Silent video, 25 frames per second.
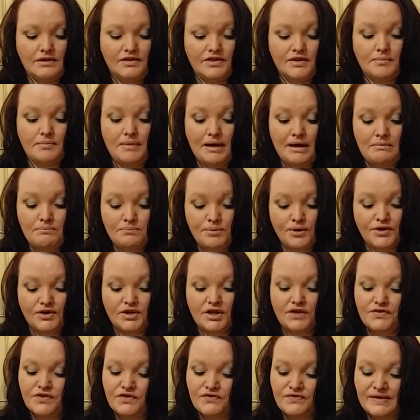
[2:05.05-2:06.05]
The main
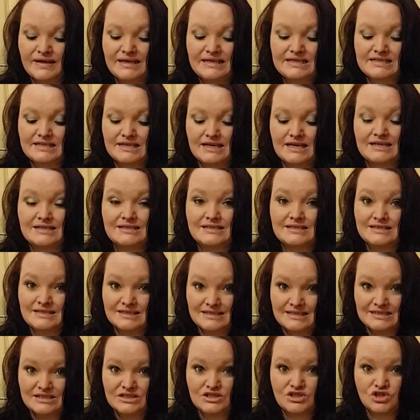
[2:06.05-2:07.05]
body of the V6 is
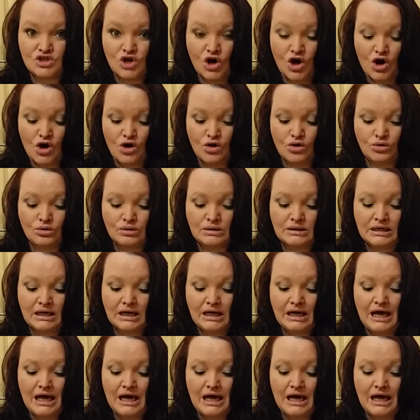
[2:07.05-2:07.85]
easy to hold